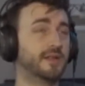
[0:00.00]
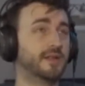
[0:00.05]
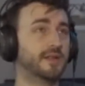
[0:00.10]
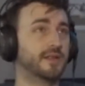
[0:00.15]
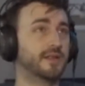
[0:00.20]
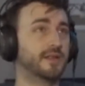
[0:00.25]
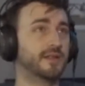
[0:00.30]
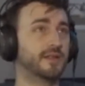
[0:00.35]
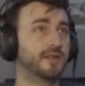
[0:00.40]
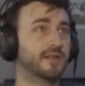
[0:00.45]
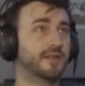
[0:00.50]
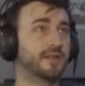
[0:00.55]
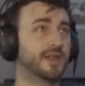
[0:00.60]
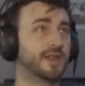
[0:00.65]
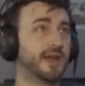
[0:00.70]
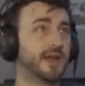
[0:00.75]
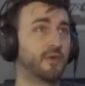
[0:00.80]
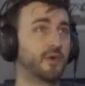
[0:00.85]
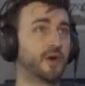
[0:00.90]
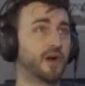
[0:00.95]

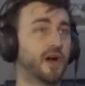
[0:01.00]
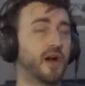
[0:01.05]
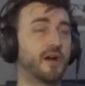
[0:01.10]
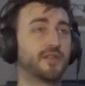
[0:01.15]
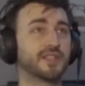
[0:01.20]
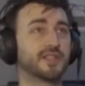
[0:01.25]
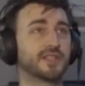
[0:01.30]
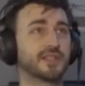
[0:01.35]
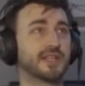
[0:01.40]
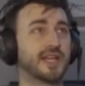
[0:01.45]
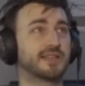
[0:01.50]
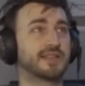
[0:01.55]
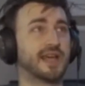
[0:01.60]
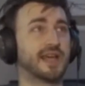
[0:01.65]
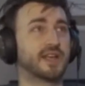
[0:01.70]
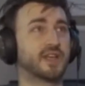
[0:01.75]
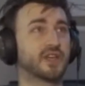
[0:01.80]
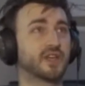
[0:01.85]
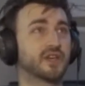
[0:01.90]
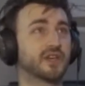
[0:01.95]
they were obviously not
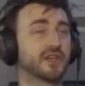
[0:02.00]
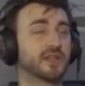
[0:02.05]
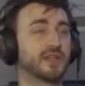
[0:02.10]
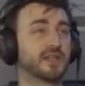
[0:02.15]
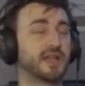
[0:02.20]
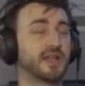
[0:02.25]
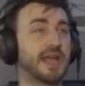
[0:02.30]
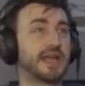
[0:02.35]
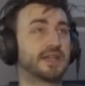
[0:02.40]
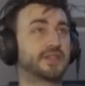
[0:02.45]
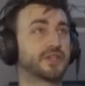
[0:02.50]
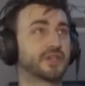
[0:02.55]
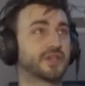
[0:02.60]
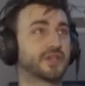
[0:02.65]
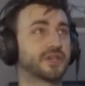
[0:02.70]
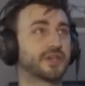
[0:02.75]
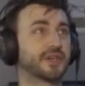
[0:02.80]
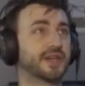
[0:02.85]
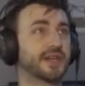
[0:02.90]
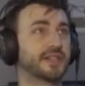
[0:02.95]
that good in
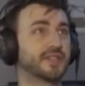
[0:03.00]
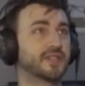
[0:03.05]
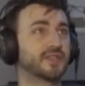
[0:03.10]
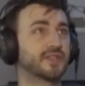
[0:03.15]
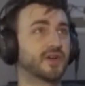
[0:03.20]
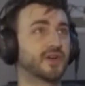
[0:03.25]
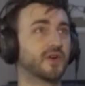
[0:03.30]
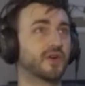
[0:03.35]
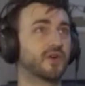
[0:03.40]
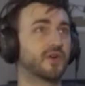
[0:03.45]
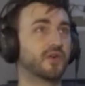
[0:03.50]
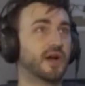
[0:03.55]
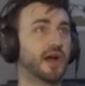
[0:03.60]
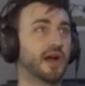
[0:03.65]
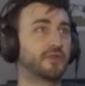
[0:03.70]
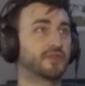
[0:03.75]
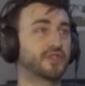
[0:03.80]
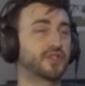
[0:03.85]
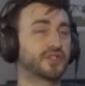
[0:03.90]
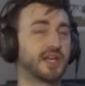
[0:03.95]
nature, and so
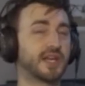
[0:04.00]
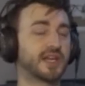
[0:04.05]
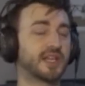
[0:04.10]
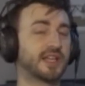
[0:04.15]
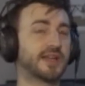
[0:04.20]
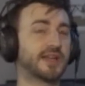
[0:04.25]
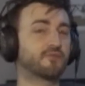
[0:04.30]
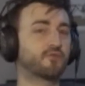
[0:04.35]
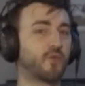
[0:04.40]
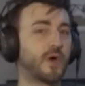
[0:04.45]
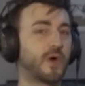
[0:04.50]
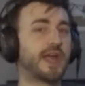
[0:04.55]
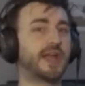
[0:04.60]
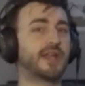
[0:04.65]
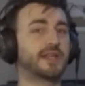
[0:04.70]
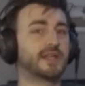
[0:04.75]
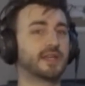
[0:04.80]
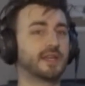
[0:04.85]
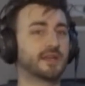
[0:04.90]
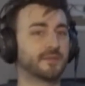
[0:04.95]
I was just kind of like
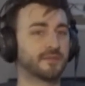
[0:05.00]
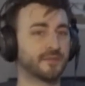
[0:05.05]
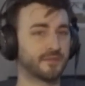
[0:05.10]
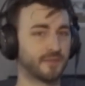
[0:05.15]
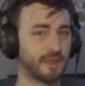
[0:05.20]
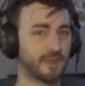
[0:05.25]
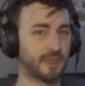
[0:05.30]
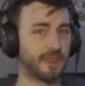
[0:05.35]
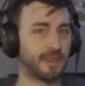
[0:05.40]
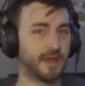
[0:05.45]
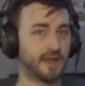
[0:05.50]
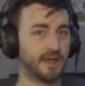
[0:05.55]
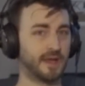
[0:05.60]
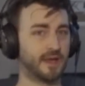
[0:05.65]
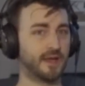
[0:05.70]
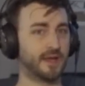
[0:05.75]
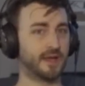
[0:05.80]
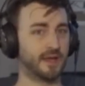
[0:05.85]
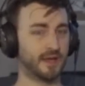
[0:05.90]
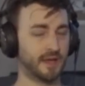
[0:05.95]
waiting
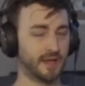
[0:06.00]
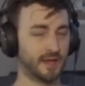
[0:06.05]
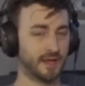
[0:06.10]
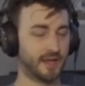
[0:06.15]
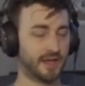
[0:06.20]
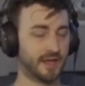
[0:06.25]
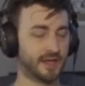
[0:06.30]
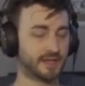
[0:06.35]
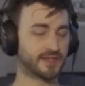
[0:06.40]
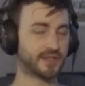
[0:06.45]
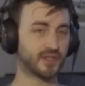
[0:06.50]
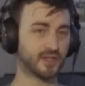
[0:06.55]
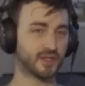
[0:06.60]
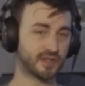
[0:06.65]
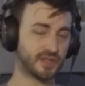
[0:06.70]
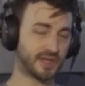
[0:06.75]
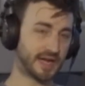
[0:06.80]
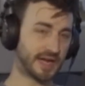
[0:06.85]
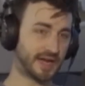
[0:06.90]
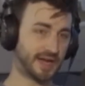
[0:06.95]

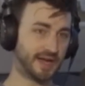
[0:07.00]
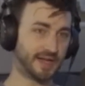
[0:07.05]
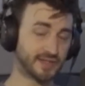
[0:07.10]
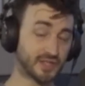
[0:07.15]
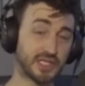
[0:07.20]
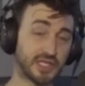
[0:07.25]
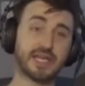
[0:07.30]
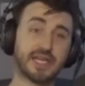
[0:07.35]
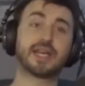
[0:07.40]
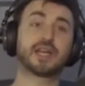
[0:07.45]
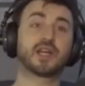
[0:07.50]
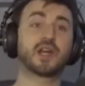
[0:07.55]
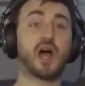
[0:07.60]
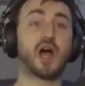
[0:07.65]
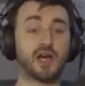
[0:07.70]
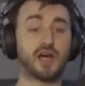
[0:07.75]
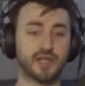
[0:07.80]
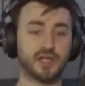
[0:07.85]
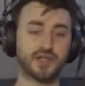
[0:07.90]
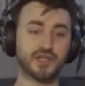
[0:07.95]
until I hit
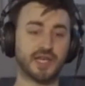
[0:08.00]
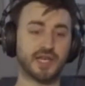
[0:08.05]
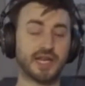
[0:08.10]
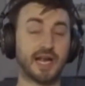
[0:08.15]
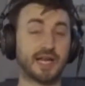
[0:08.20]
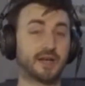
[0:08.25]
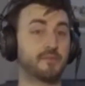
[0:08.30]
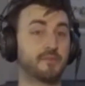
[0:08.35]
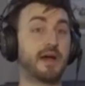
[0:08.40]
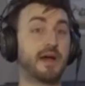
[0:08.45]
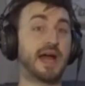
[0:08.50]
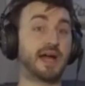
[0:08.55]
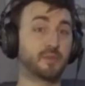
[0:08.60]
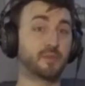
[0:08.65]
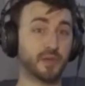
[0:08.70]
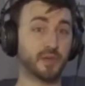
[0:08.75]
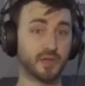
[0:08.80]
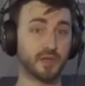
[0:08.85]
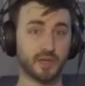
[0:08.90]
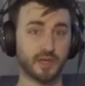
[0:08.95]
college and I got a
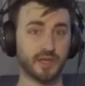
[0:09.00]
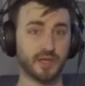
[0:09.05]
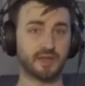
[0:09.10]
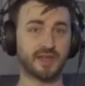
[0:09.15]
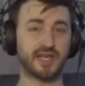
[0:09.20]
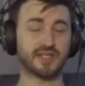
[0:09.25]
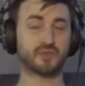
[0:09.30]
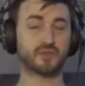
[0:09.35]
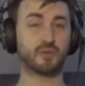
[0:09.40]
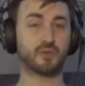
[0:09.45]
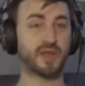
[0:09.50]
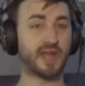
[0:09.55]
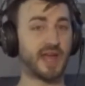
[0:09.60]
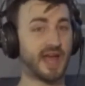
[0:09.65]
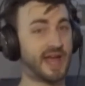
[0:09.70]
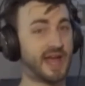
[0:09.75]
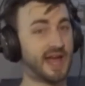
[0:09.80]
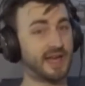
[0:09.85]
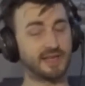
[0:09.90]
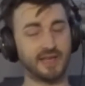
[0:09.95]
MacBook, and that's when we
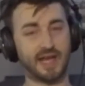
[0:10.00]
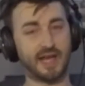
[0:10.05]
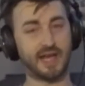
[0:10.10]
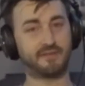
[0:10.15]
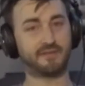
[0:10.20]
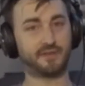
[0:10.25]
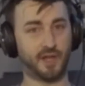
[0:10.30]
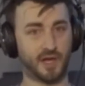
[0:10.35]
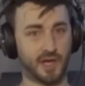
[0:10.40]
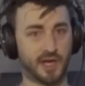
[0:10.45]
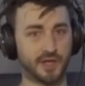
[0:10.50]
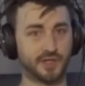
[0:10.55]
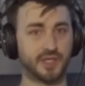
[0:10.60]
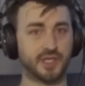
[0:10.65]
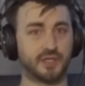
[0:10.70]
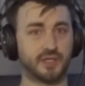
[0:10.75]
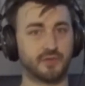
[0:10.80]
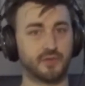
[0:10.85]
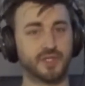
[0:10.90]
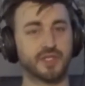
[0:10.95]
had to have
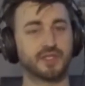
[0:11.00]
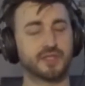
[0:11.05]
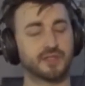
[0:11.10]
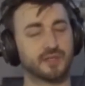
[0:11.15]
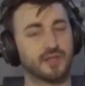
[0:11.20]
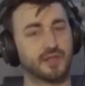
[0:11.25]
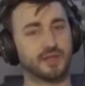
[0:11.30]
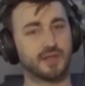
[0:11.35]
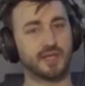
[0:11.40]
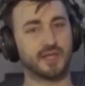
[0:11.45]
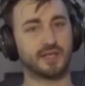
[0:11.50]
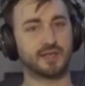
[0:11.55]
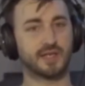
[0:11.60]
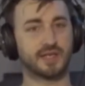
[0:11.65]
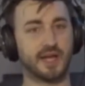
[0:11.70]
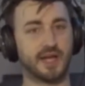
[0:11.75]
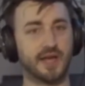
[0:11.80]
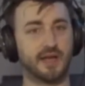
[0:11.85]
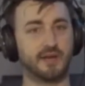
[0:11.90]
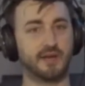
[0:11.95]
Logic, which is the thing
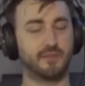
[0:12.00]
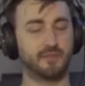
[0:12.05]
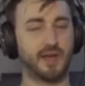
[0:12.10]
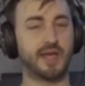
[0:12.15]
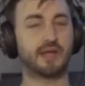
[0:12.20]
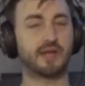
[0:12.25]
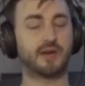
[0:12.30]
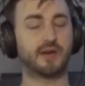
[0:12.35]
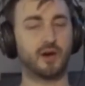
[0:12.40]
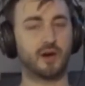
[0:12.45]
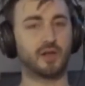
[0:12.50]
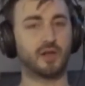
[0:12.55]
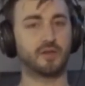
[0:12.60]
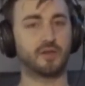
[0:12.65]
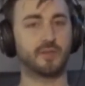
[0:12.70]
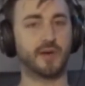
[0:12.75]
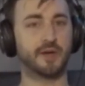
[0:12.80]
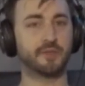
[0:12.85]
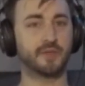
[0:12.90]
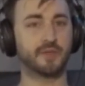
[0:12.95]
that I make all of
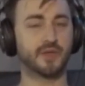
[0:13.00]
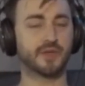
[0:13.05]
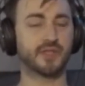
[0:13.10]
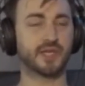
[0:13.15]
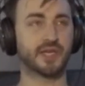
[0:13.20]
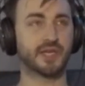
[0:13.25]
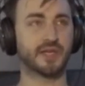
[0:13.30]
my music in